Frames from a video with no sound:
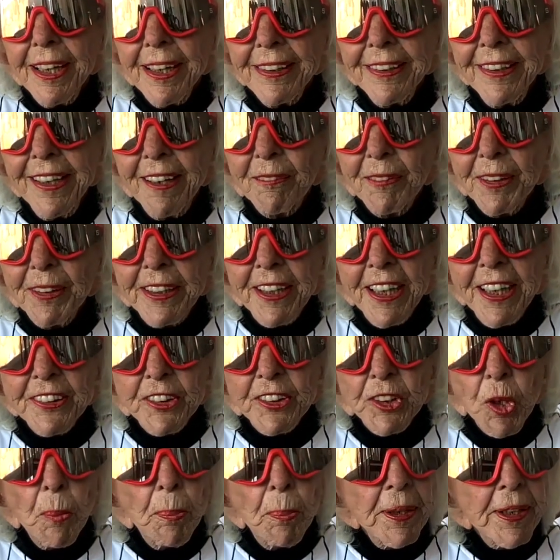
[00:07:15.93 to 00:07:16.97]
And now we
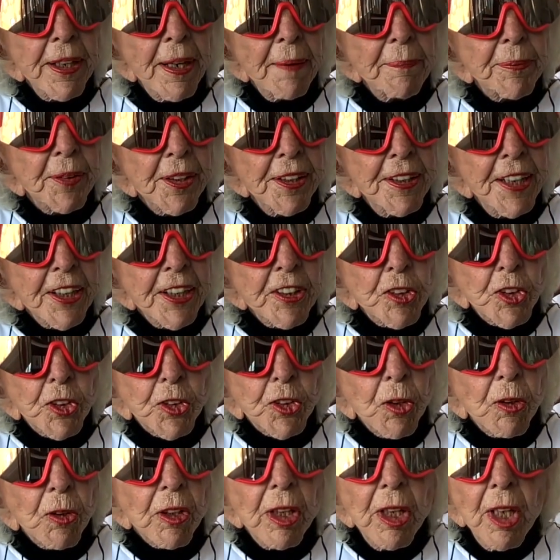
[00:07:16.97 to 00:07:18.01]
got to open up the next
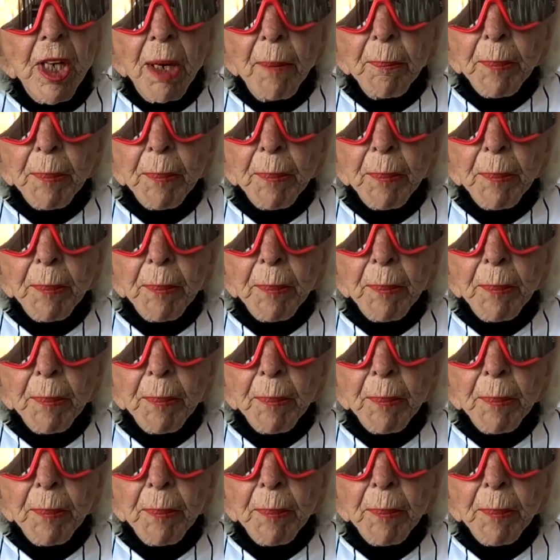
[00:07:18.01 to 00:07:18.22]
door.